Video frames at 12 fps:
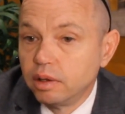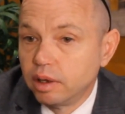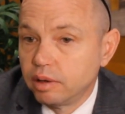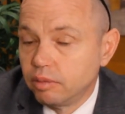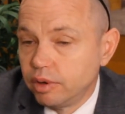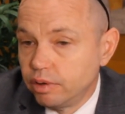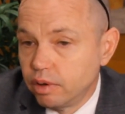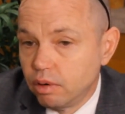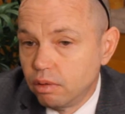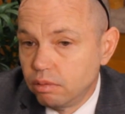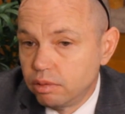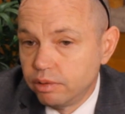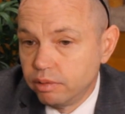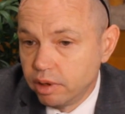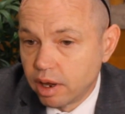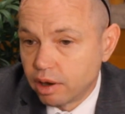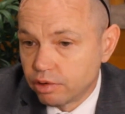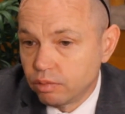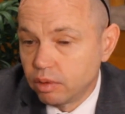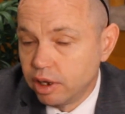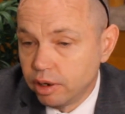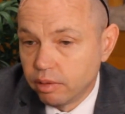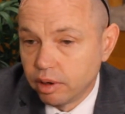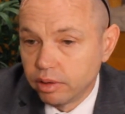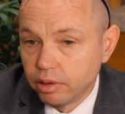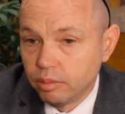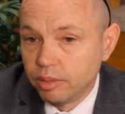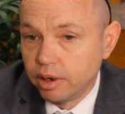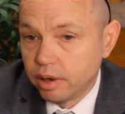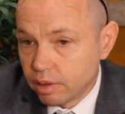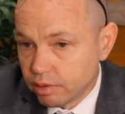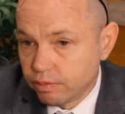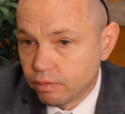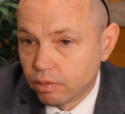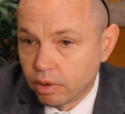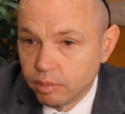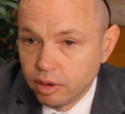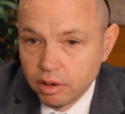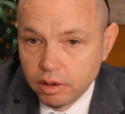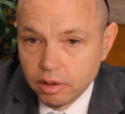like when you go to the actual hearing, there'll be another form.